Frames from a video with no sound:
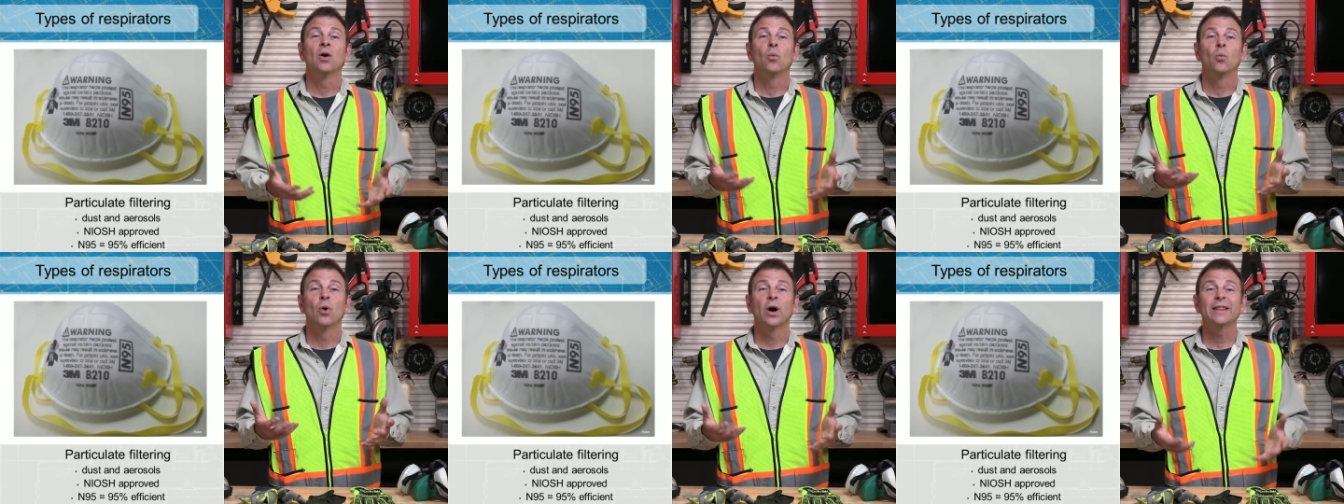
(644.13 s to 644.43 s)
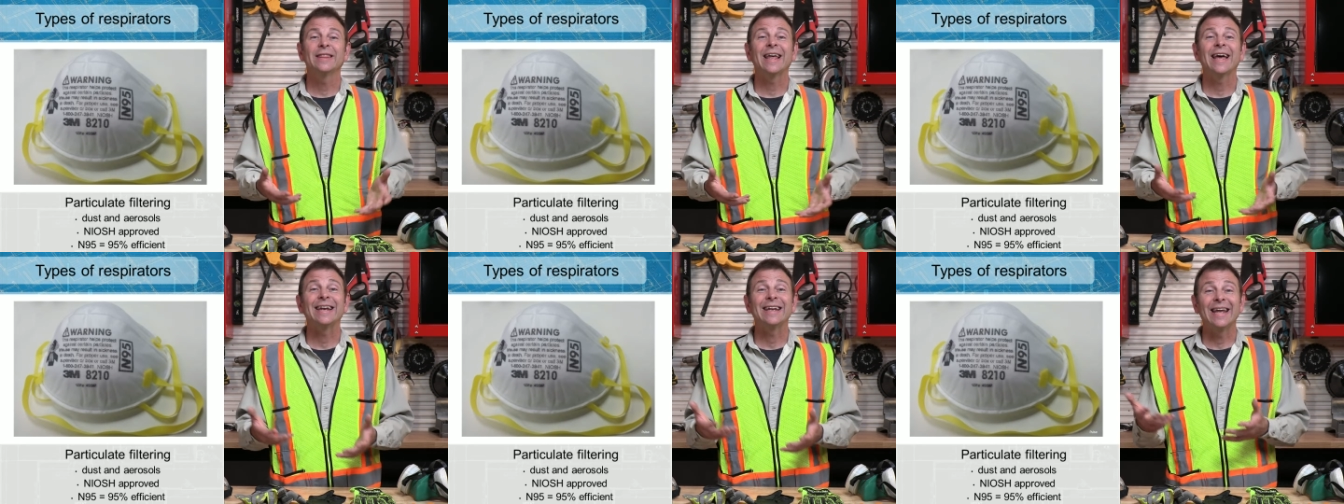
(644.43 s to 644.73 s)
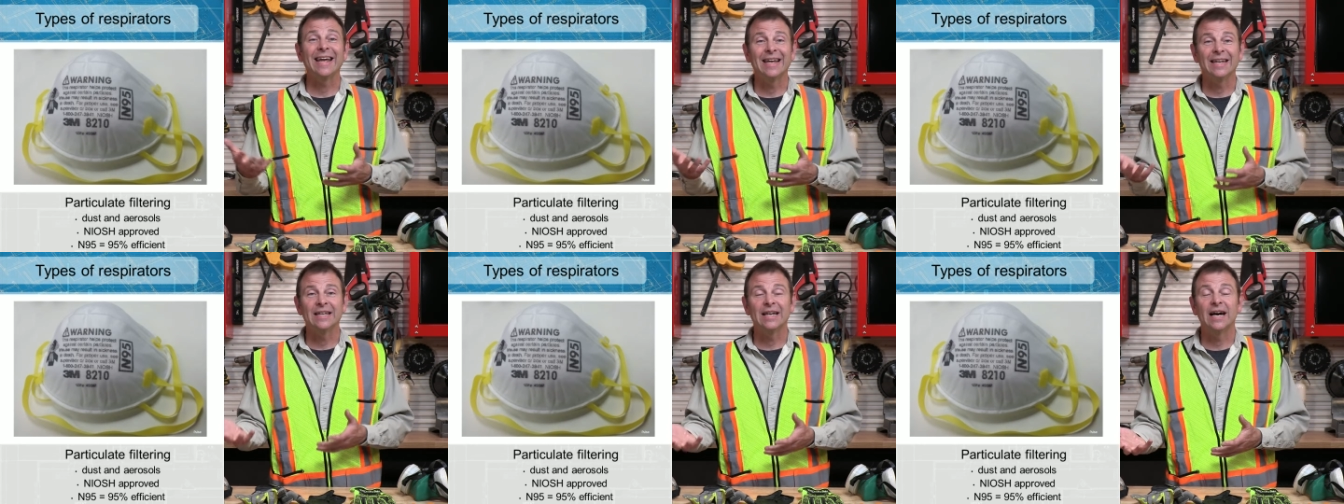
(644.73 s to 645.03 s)
What
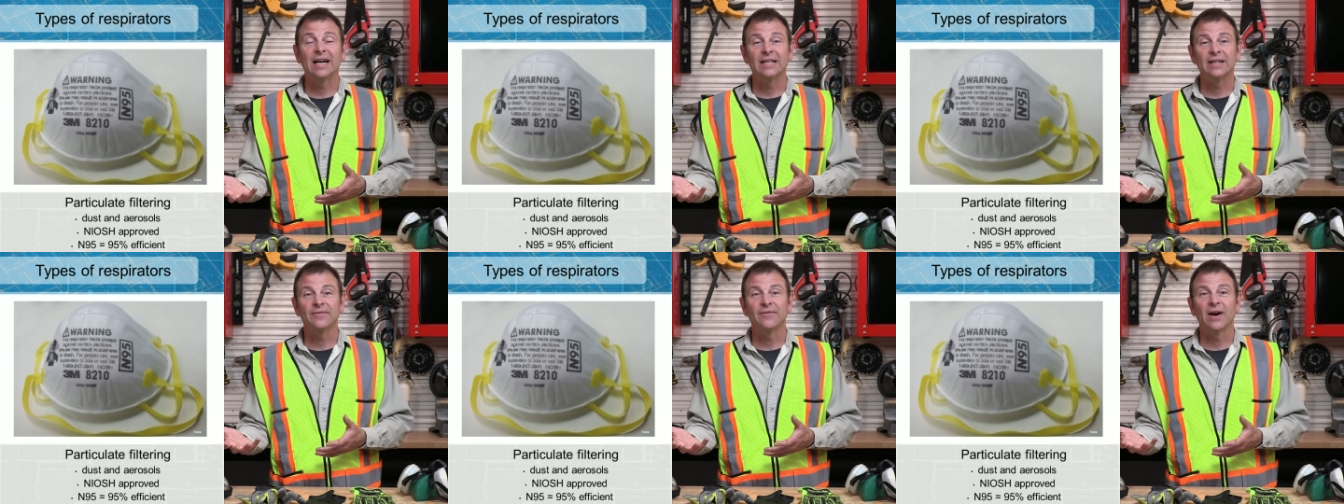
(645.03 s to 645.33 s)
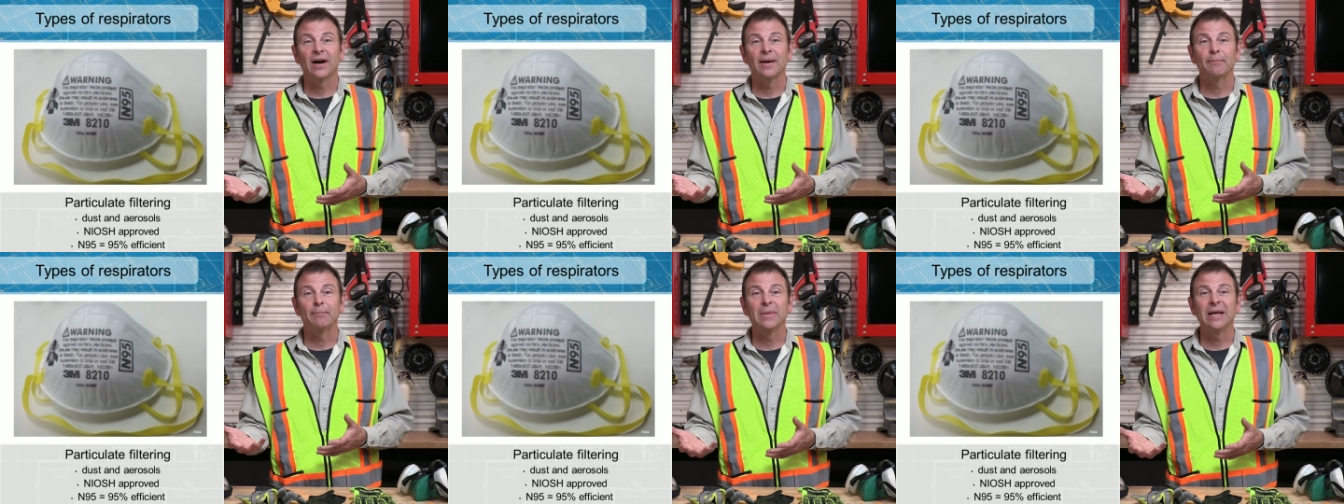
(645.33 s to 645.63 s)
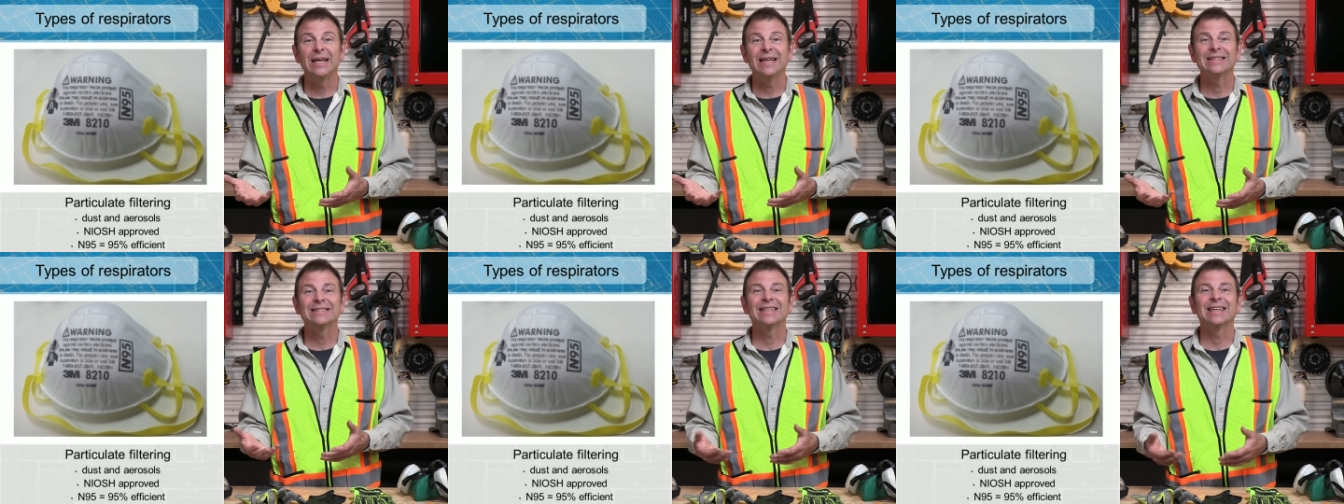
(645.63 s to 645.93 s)
that N ninety-five
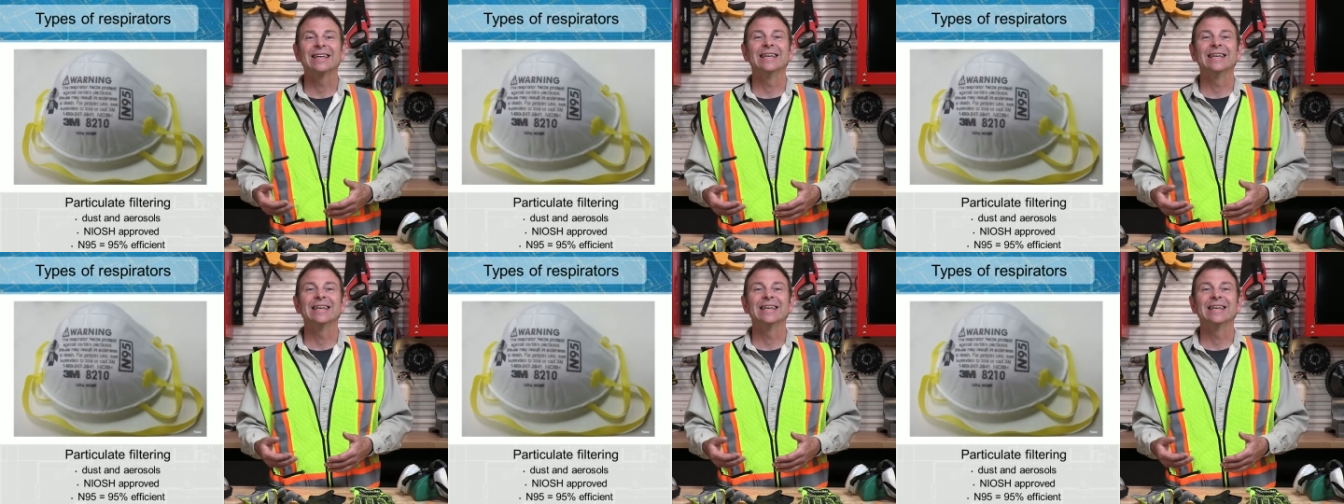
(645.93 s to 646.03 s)
means,